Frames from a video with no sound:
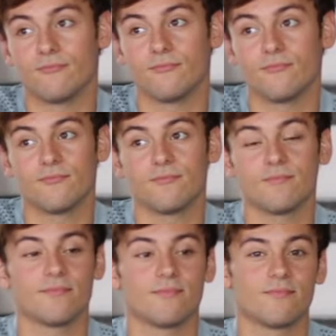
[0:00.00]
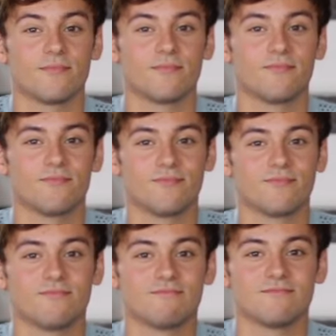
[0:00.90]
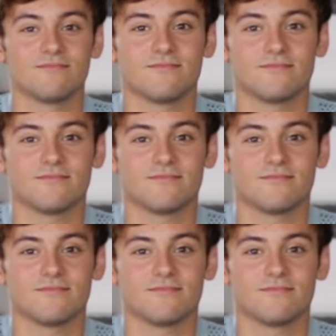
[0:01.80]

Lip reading: The person shown says nothing.